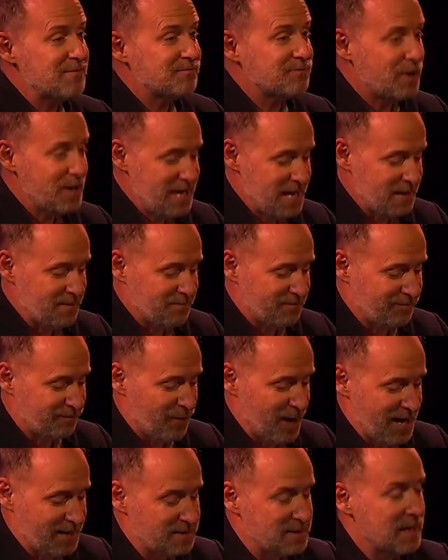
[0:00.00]
for him,
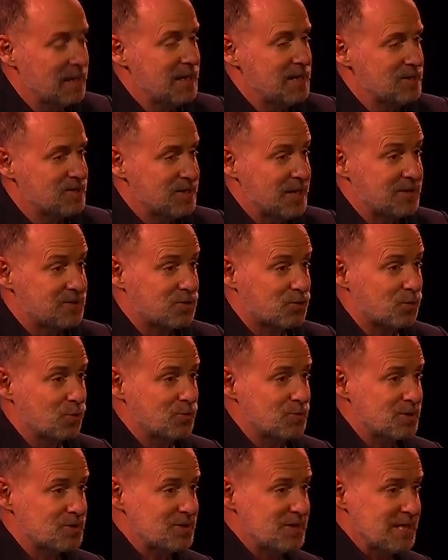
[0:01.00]
Fred, said
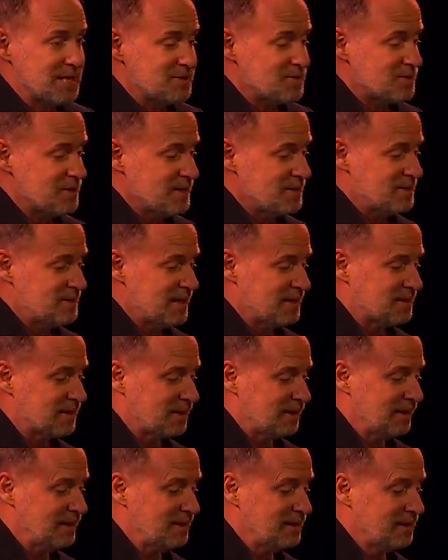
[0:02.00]
Scrooge's niece
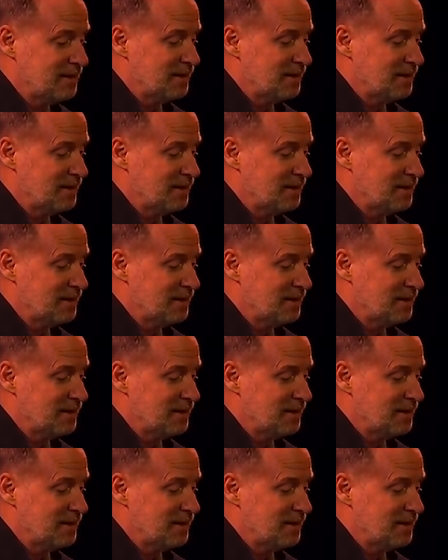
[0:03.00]
indignantly.